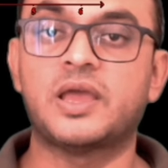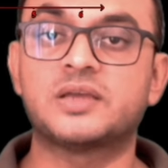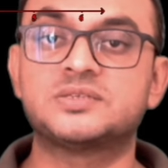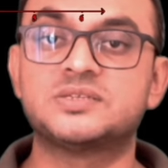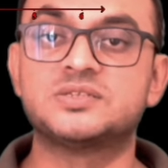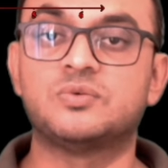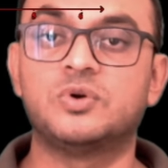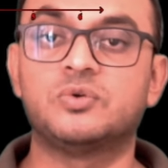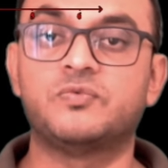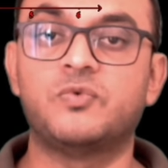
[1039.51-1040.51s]
x is
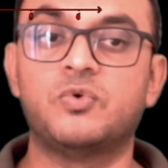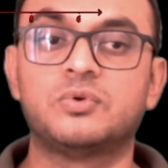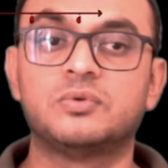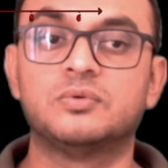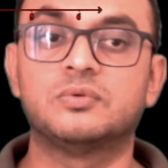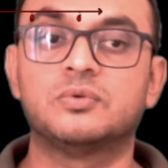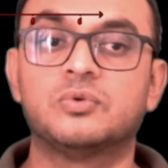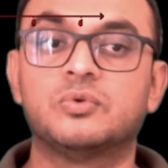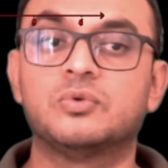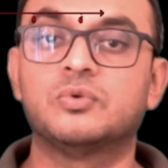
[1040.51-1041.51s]
equal to 4,
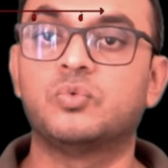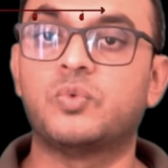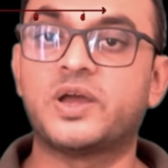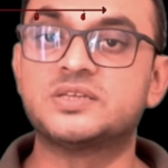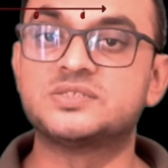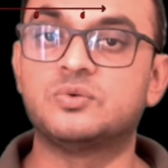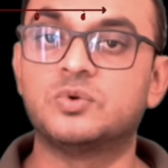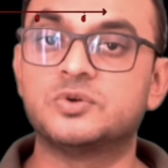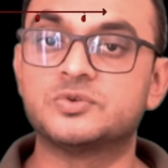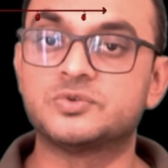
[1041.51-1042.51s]
y is
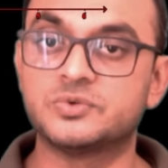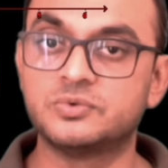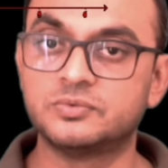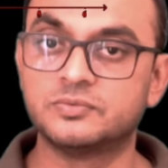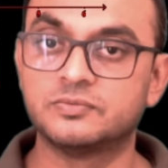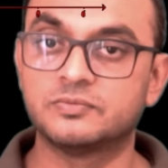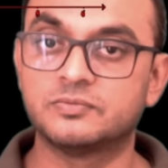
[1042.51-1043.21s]
equal to 2,